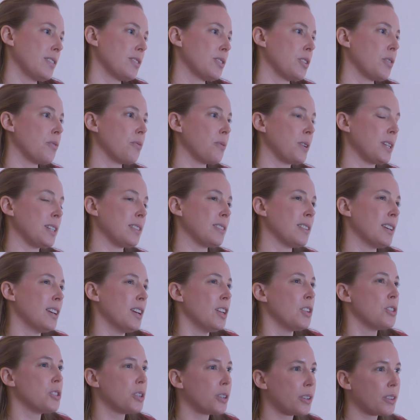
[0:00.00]
So if we
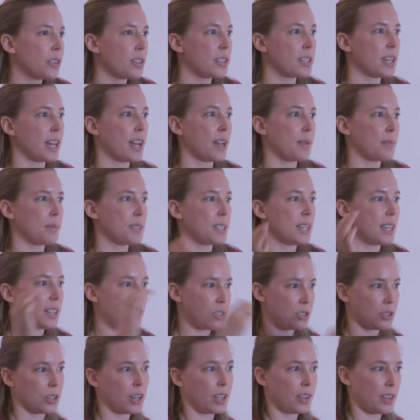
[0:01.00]
took the time to
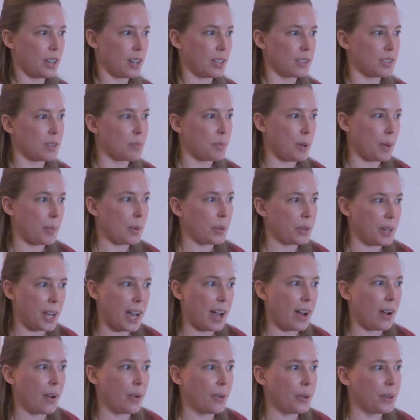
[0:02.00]
integrate that into Bubble
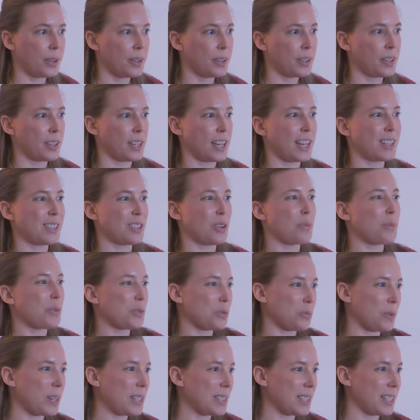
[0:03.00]
now, it's
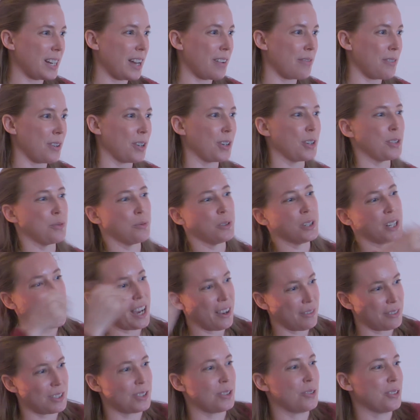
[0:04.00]
almost wasted effort because we're going to
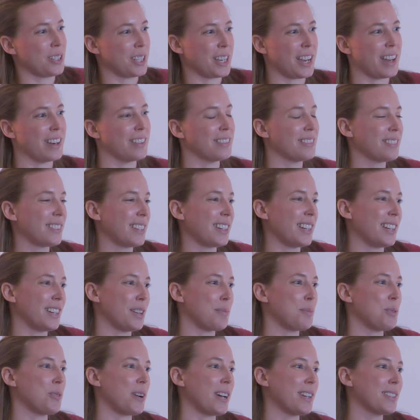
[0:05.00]
have to do it again in
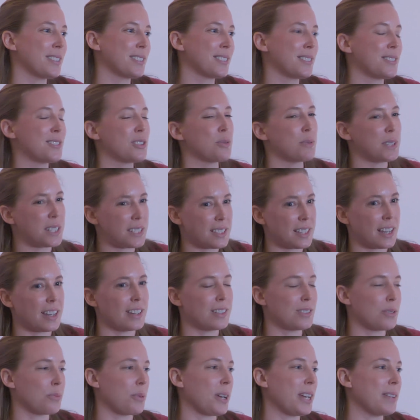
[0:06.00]
AWS. So we
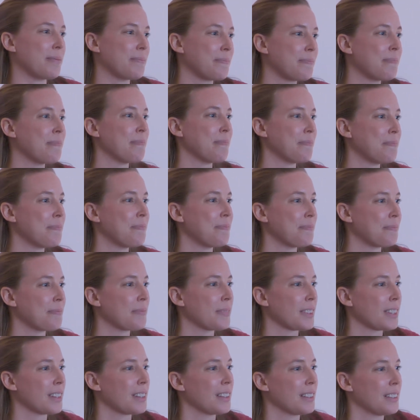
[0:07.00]
decided to wait.
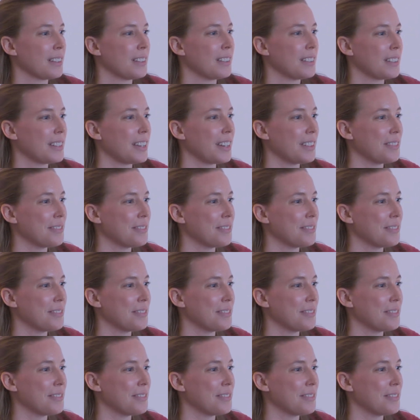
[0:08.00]
Yeah.